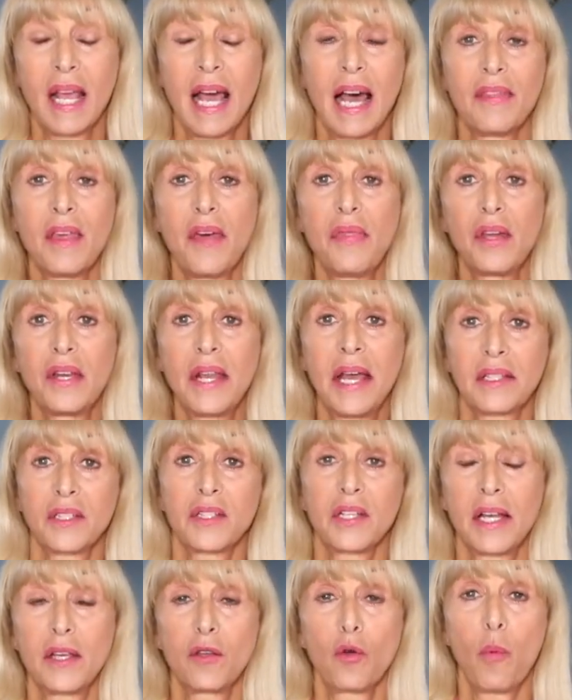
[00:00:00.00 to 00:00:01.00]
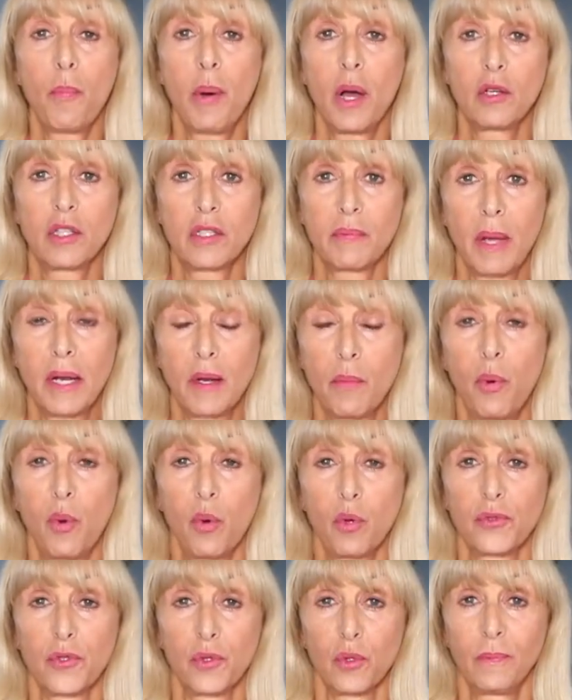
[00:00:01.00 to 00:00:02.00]
And then the next day you're
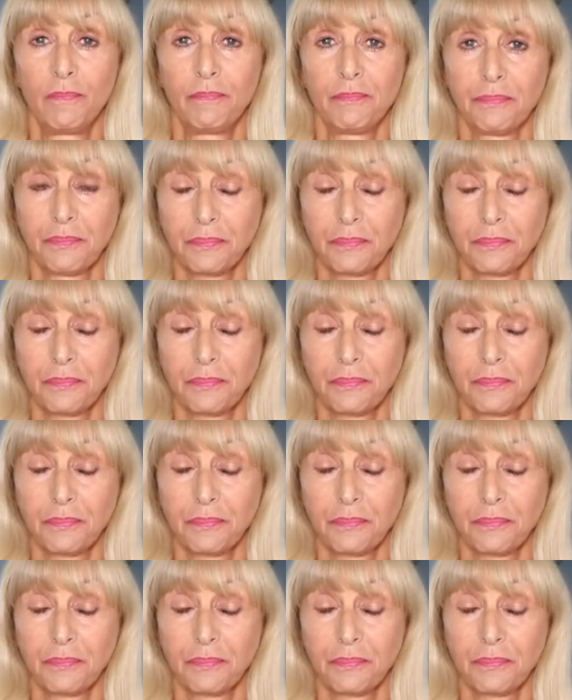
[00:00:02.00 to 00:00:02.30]
postmenopausal.